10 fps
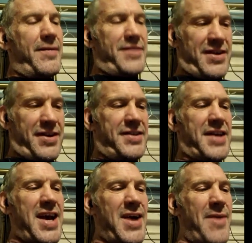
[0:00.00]
I was at the
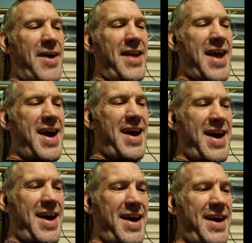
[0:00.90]
second one,
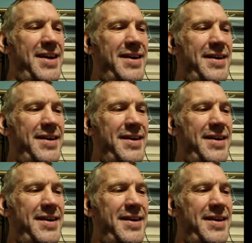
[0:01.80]
yeah.